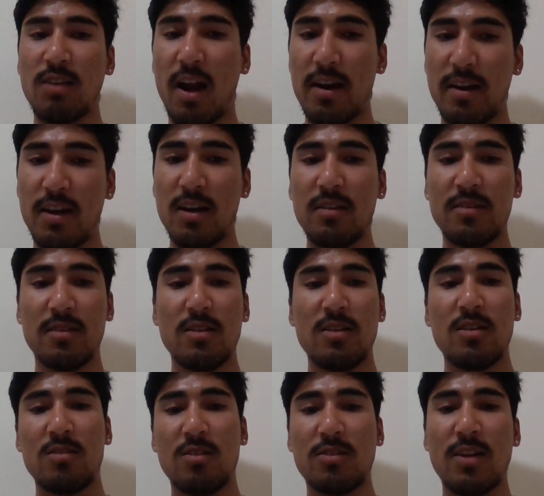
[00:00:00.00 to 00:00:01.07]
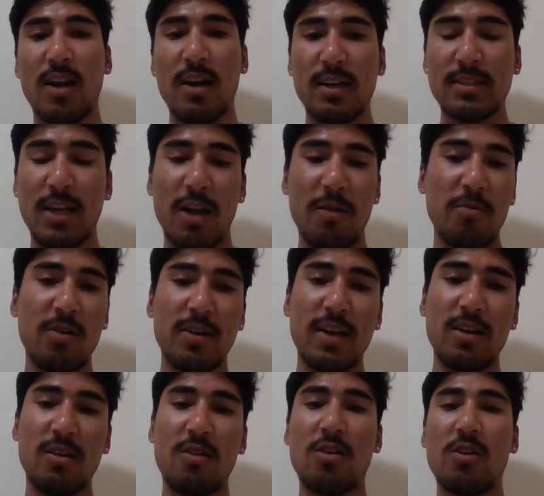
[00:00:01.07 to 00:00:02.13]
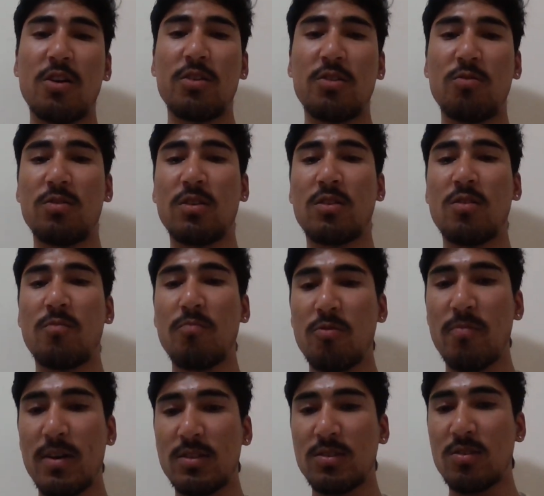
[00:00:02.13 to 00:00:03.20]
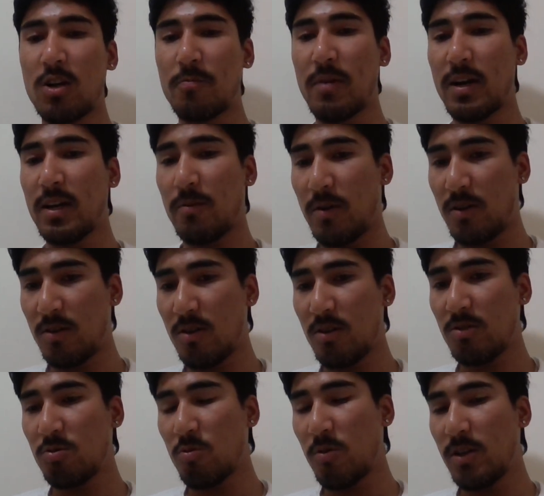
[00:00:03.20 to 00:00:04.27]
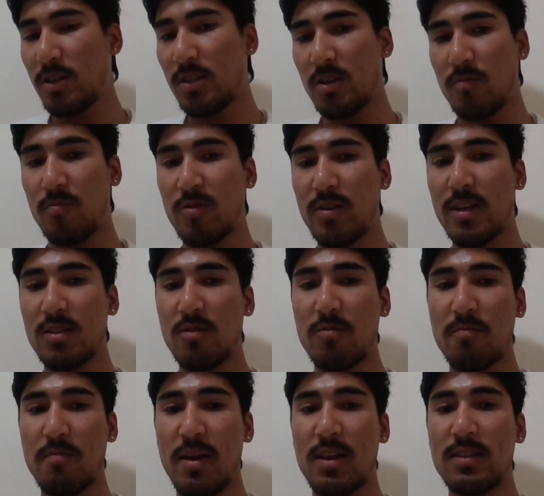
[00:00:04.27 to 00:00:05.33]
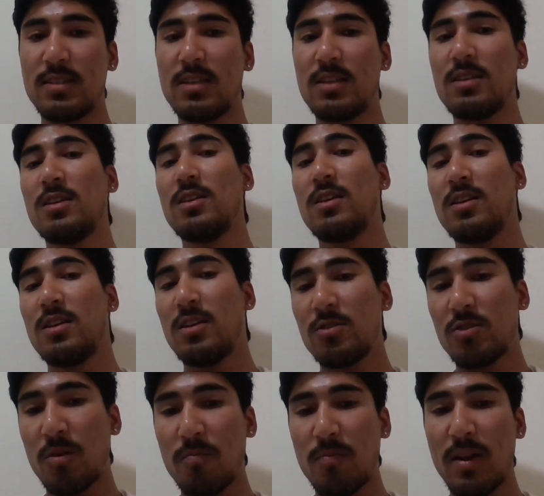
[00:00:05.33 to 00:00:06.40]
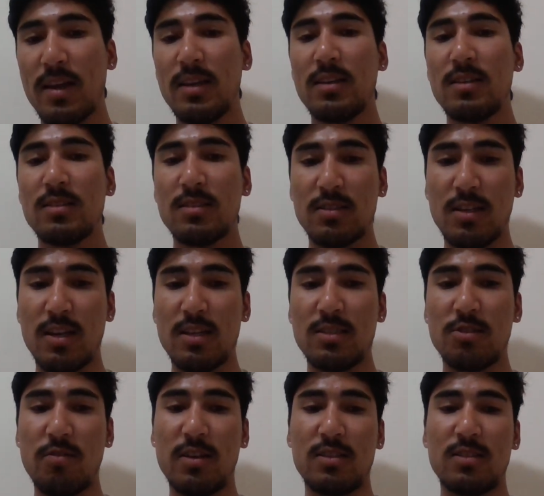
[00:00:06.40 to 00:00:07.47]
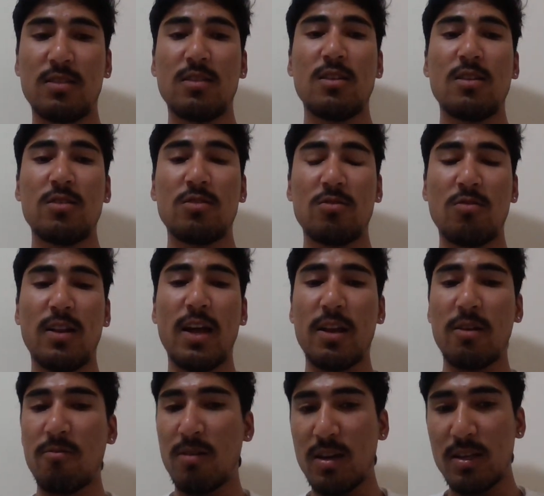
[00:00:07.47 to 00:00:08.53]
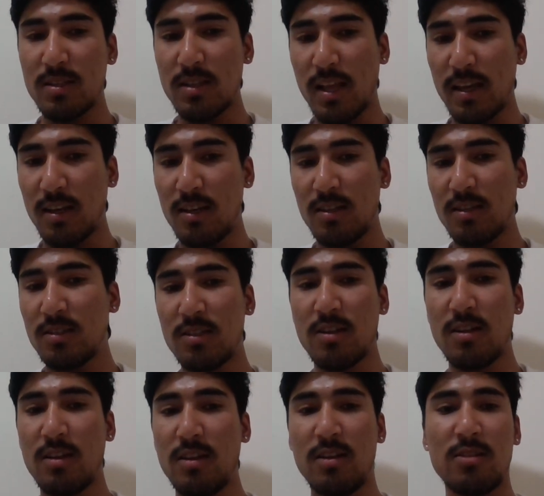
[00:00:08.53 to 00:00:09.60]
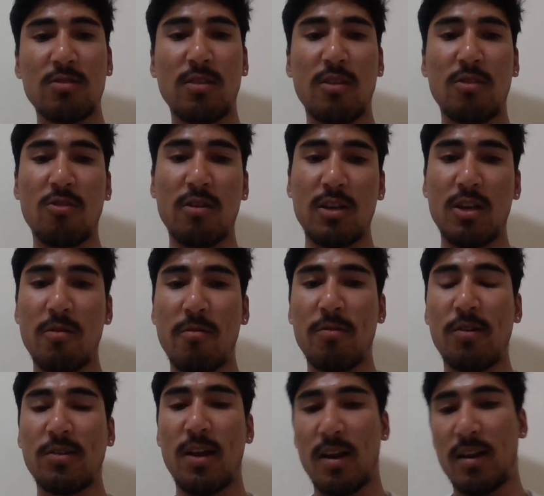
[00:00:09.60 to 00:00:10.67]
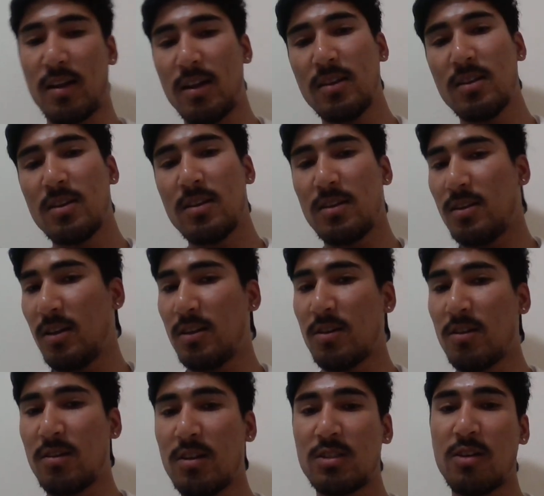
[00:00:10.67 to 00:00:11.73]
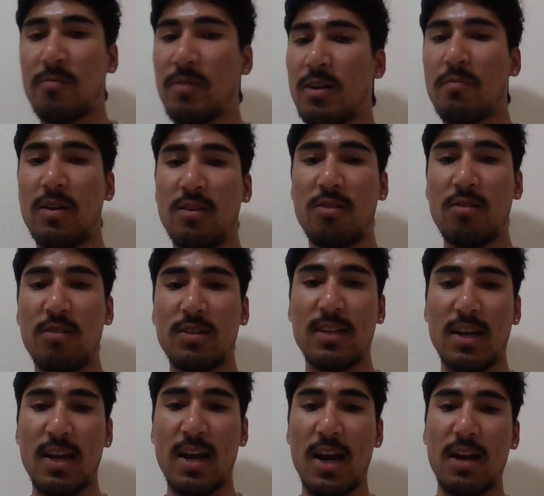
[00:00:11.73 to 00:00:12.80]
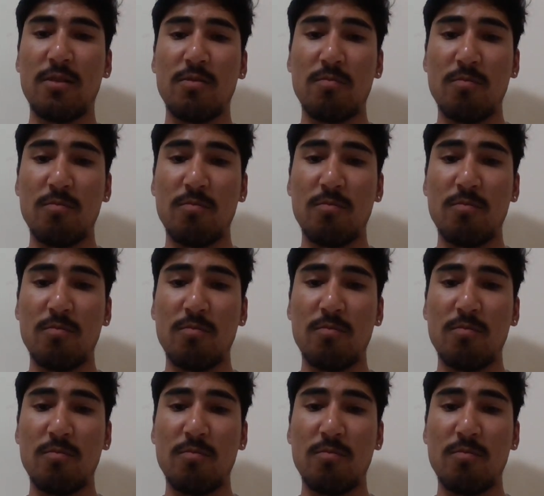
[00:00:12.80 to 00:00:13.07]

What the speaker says: target. The target cyber attack occurred due to the compromised third-party vendors, showing the importance of managing supply chain risks. So likewise, like initially talking about the target, it underestimated vendor risks and had